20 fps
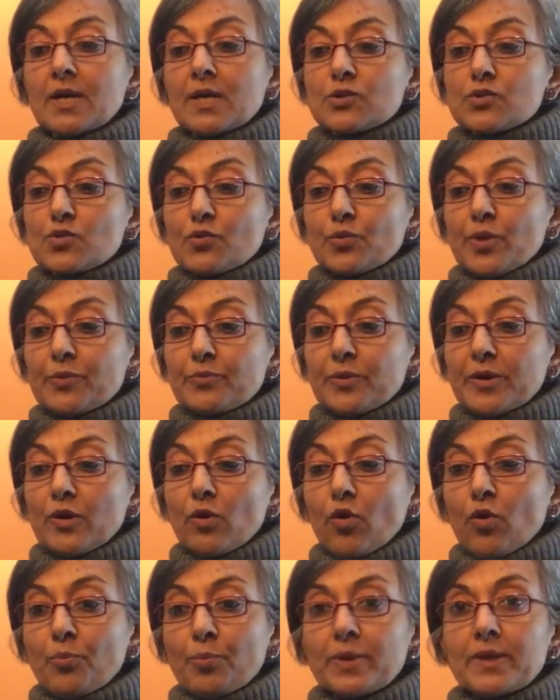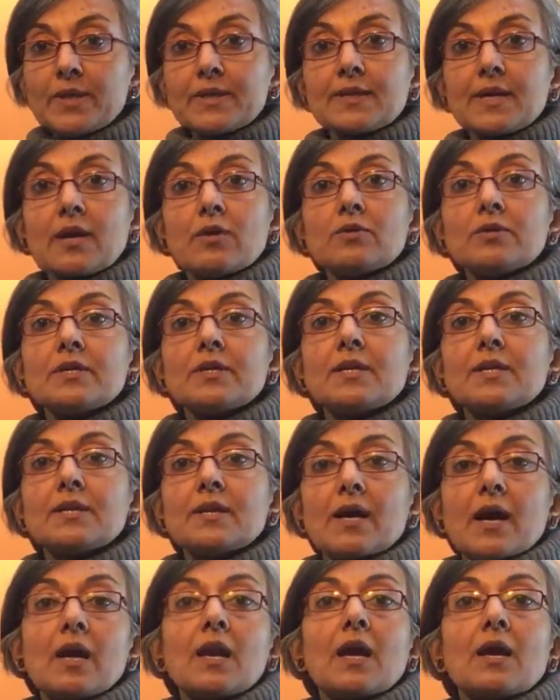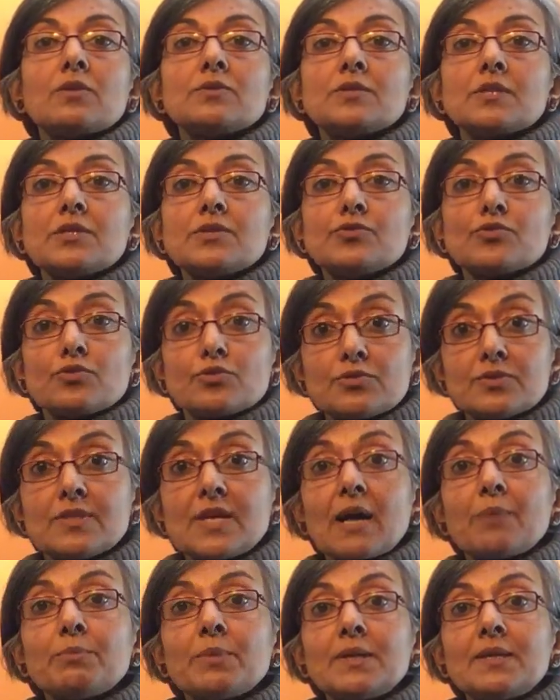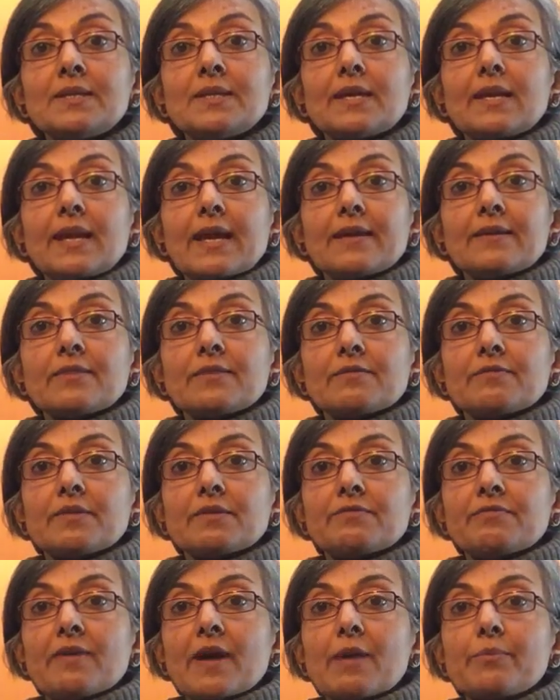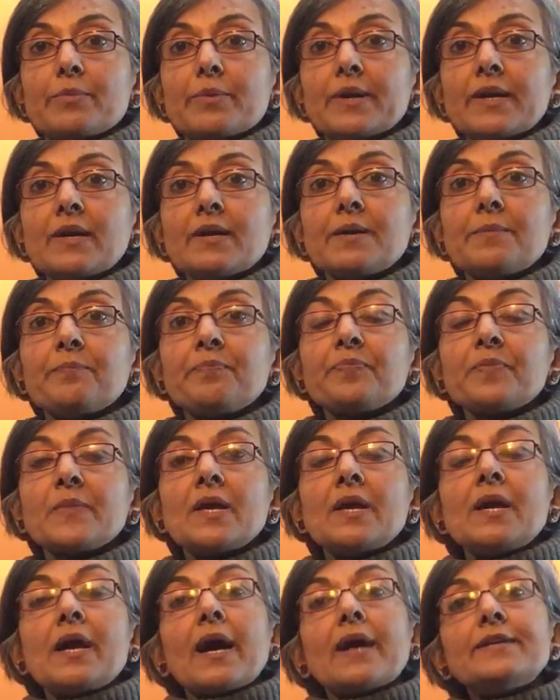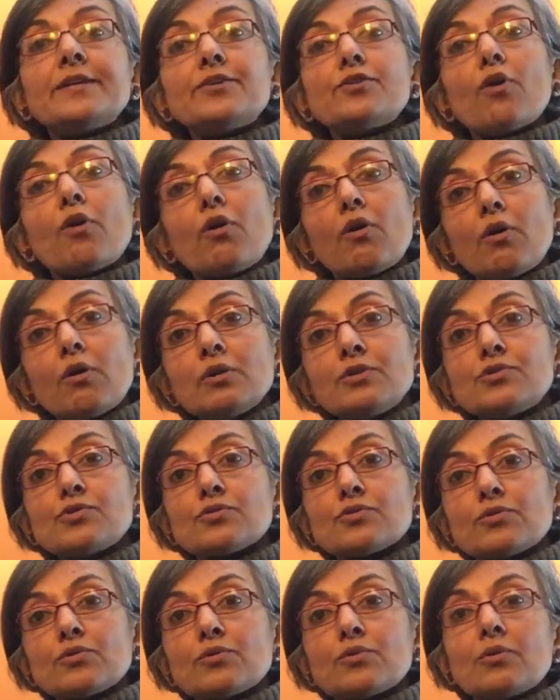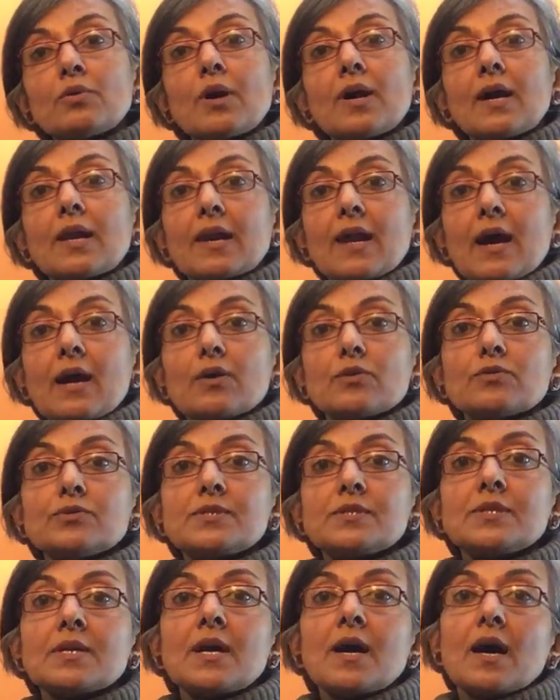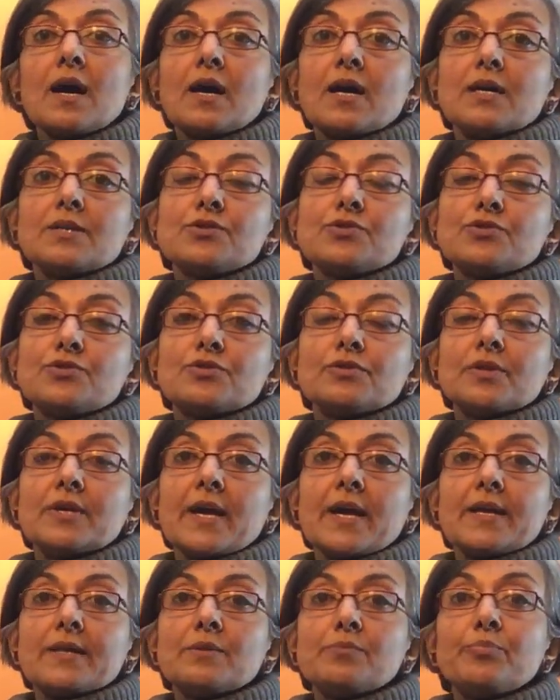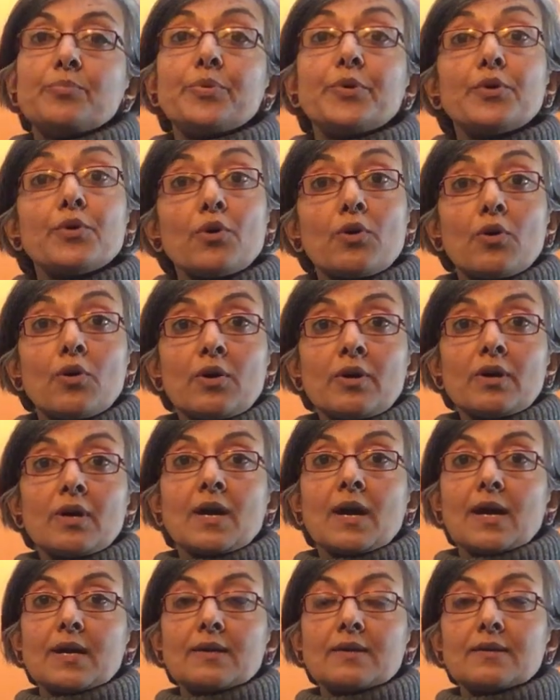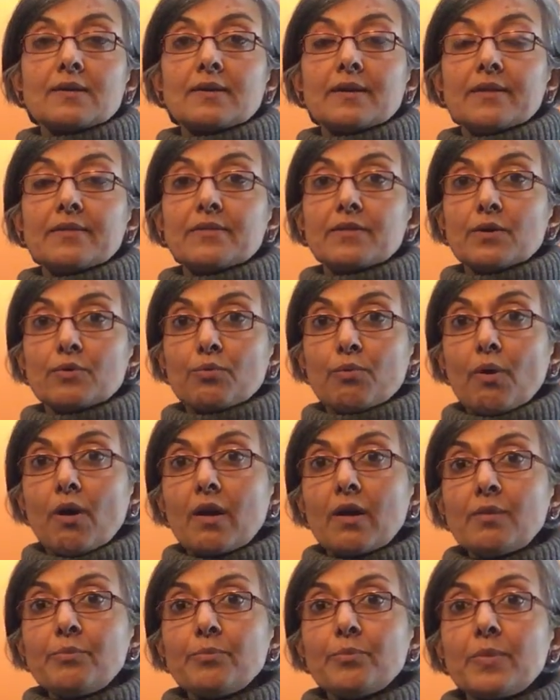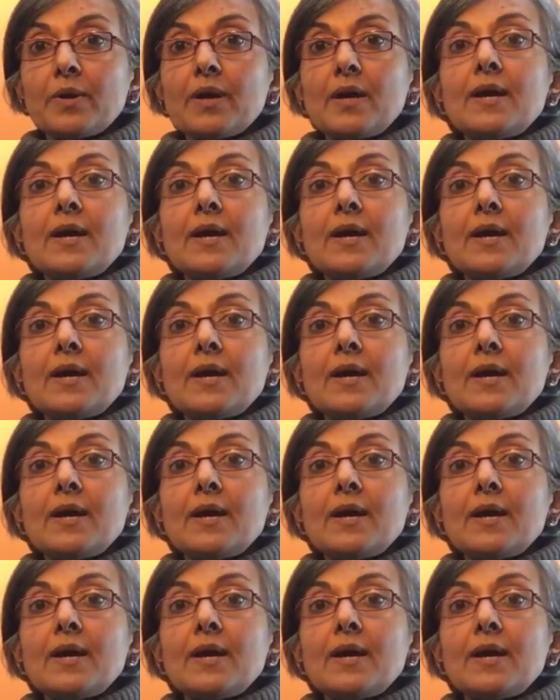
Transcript: So when we open it out, it allows us to double the length of the fabric, and it also allows us to get pure color in the warp.